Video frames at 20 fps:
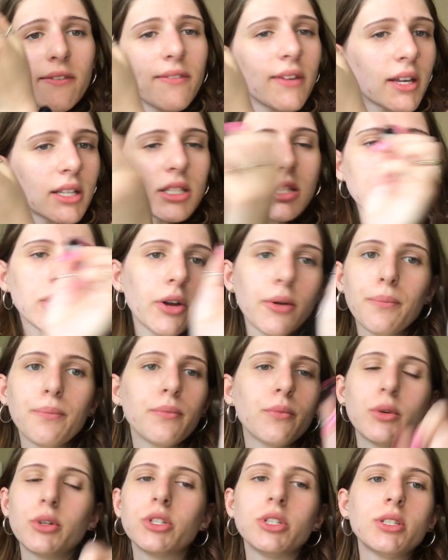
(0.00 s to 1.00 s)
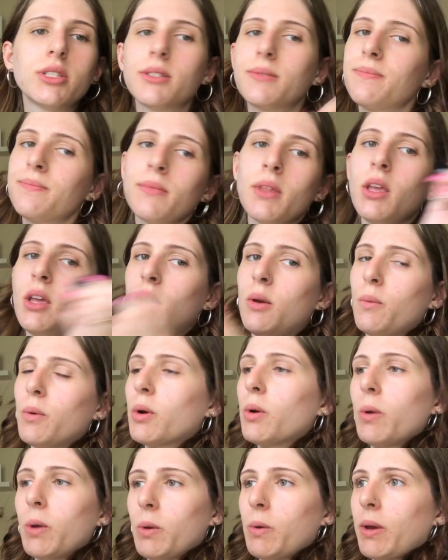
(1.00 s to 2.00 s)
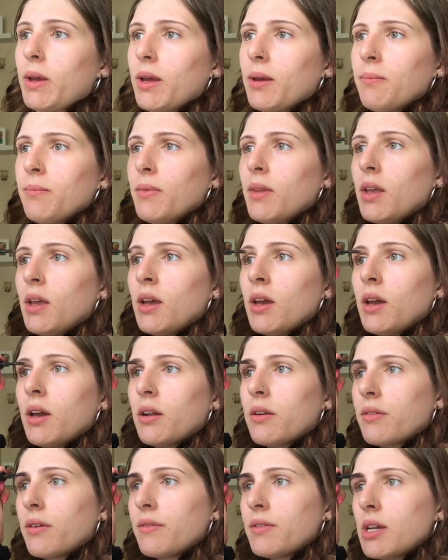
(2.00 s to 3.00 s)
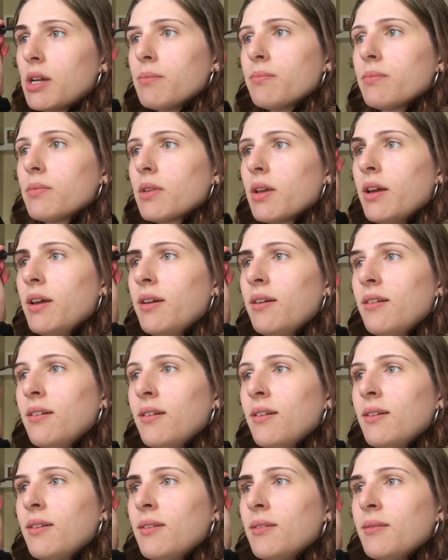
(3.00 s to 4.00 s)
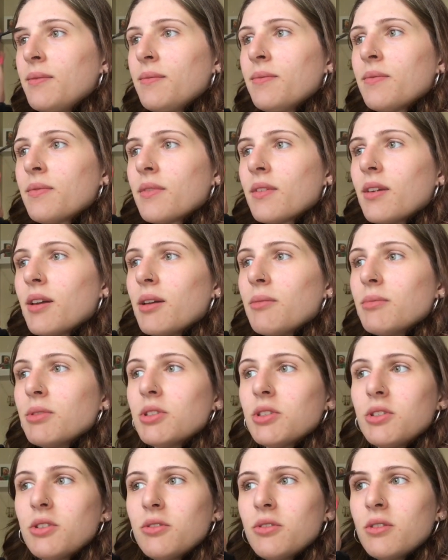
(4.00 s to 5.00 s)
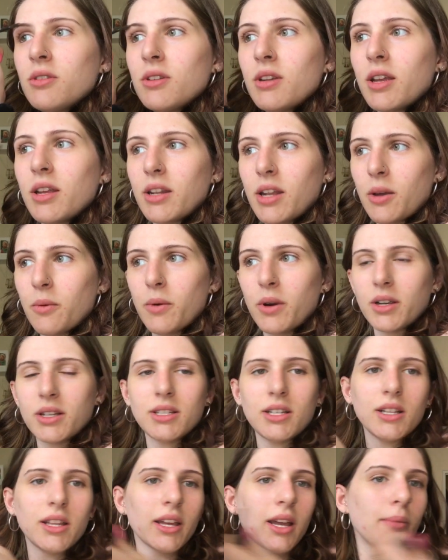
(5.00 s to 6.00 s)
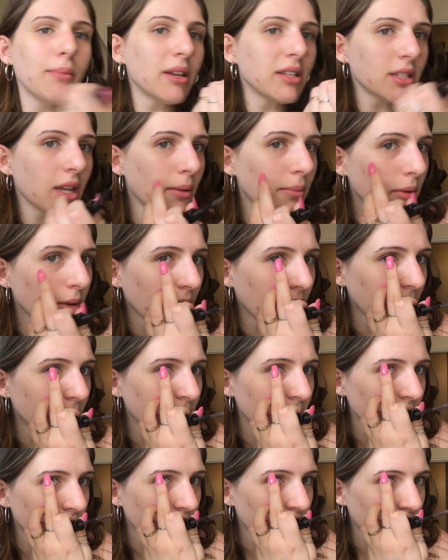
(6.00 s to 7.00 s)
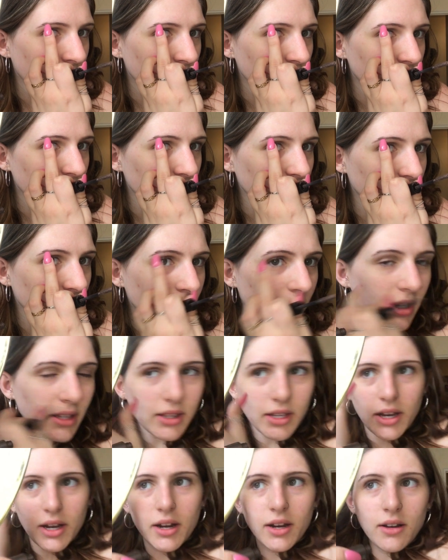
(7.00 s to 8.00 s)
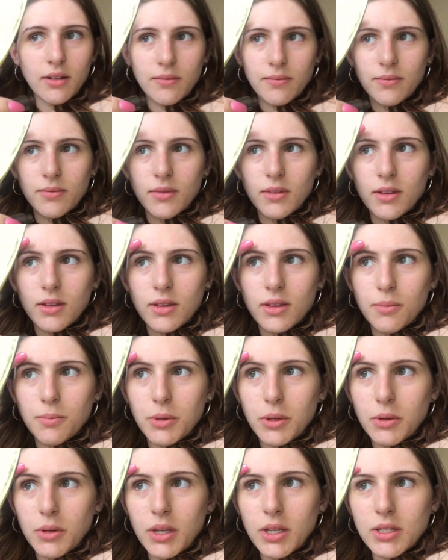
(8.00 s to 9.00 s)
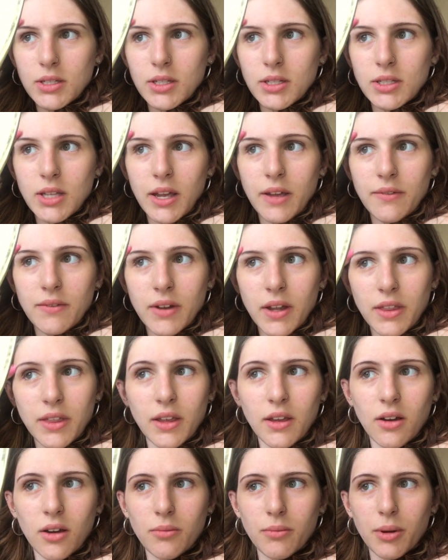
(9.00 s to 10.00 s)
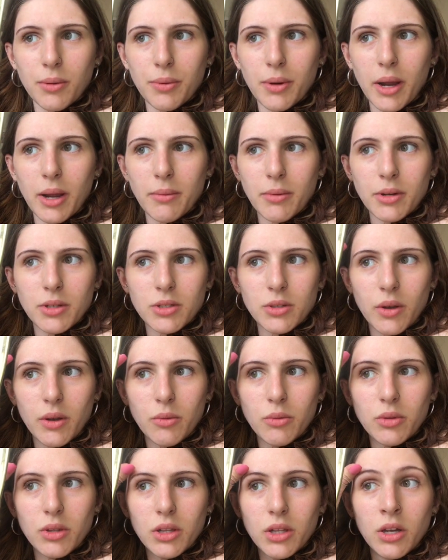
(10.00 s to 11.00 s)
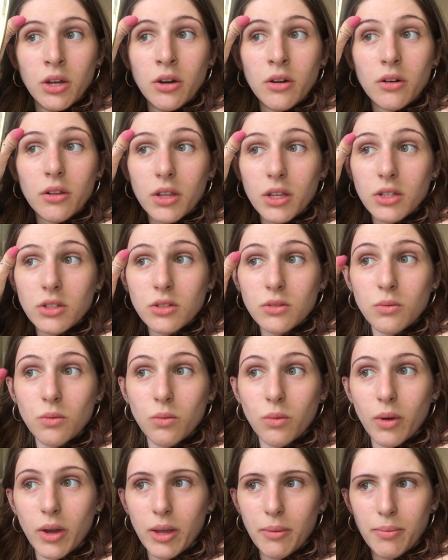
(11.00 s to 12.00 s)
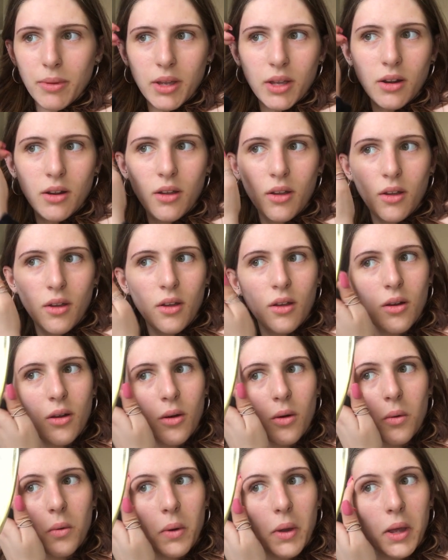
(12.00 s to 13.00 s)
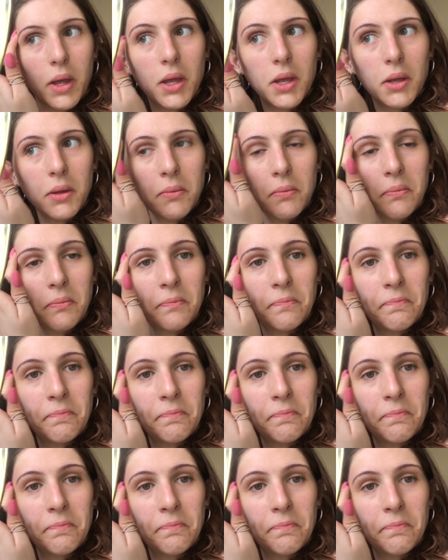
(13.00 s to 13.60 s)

like fix it. No, we're going quick. I don't have time. I'm a student and I work. See, like I messed up. Okay. See, like right there. The beauty is I have nothing on but primer, so I will literally just wipe it away